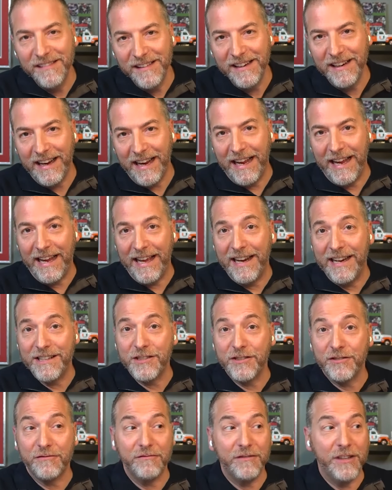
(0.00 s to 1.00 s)
And
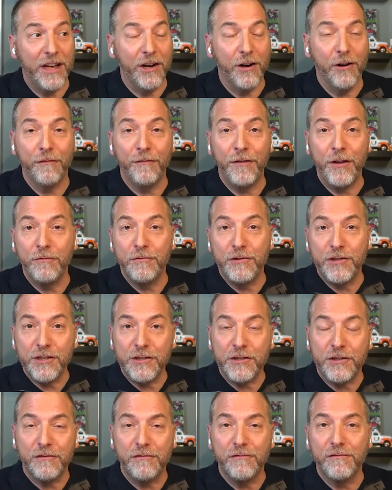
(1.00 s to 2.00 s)
it's, if you
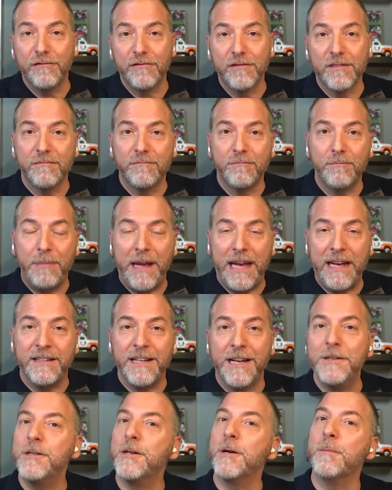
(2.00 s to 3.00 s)
just pay
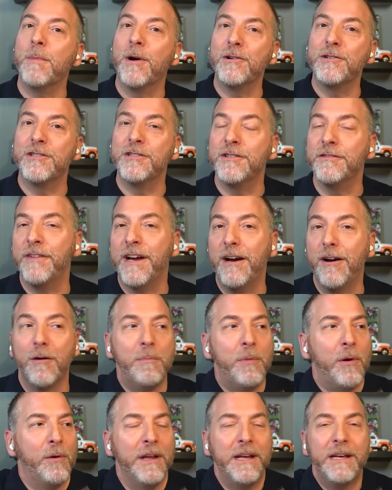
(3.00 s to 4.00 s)
attention to margins of error,
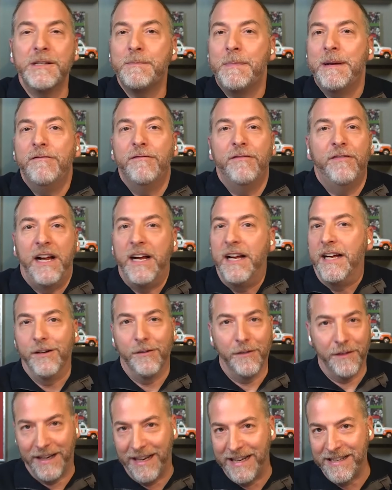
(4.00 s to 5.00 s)
polling has been fine
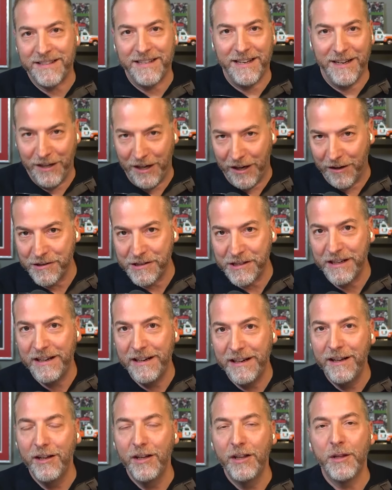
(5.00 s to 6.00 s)
over the last 10 years.
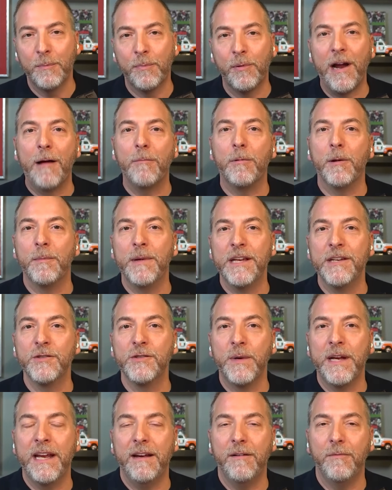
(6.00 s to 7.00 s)
The problem is
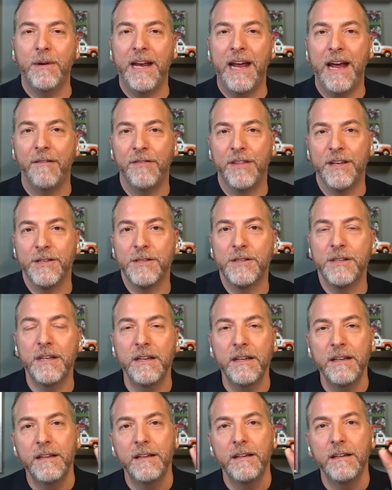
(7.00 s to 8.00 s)
we have this,
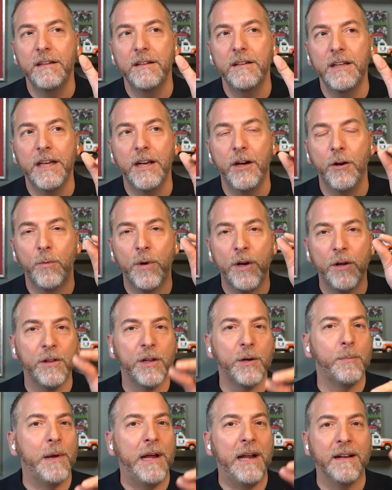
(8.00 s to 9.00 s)
Real
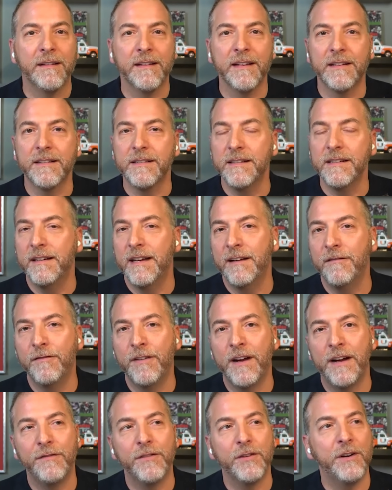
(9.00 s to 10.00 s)
Clear Politics and
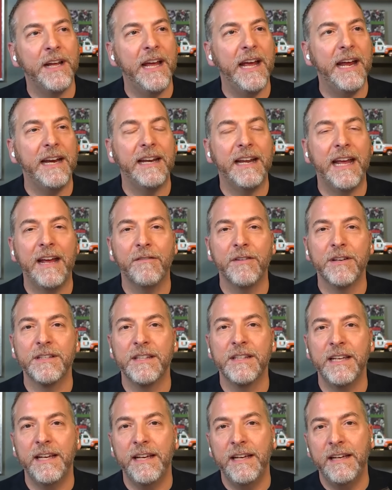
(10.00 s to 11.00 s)
538 gave us
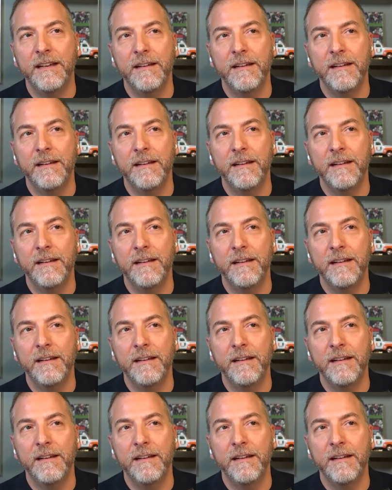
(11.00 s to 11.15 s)
the